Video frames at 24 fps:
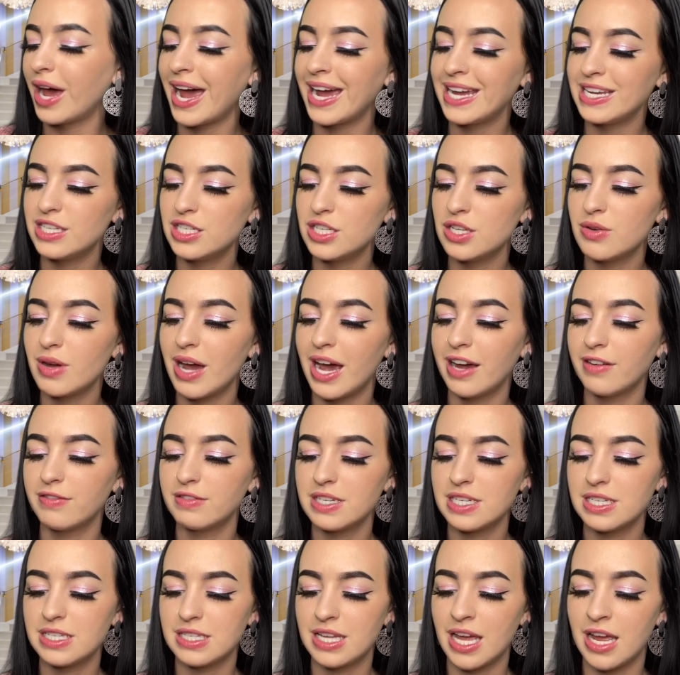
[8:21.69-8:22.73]
I do have to
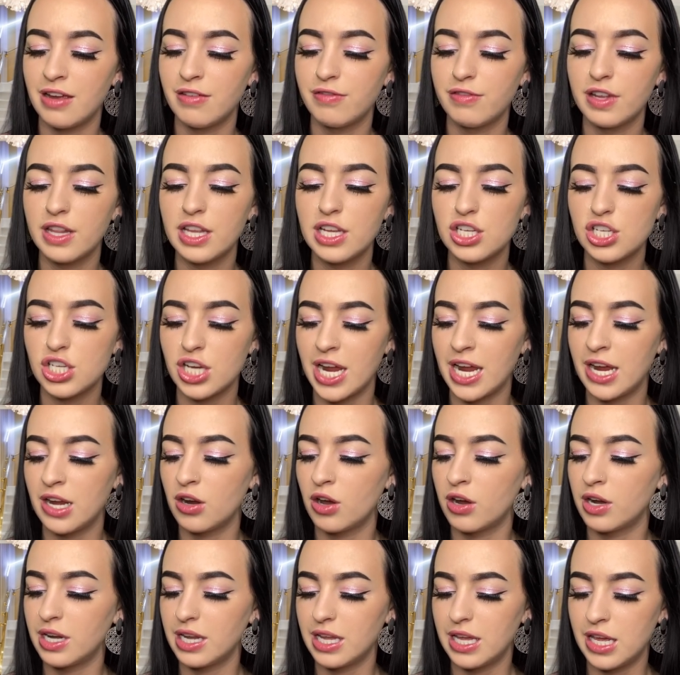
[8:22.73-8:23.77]
say, for the chain
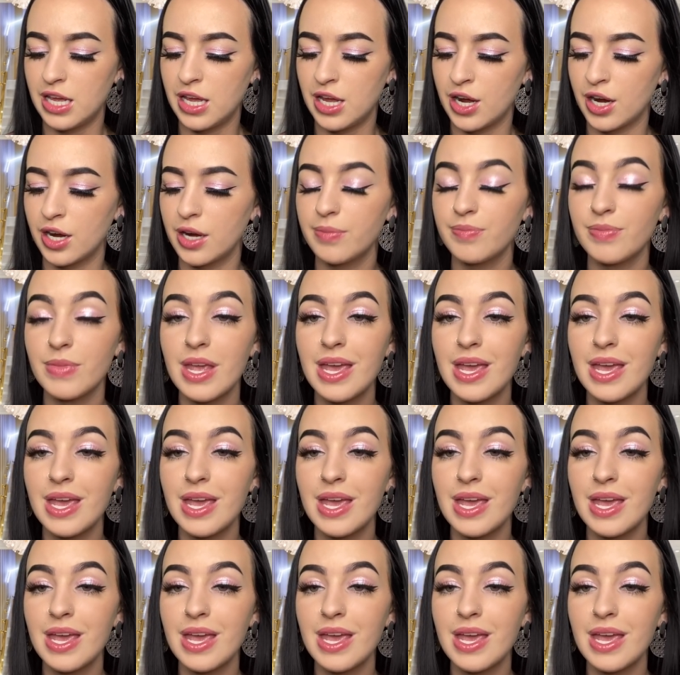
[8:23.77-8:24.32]
on here,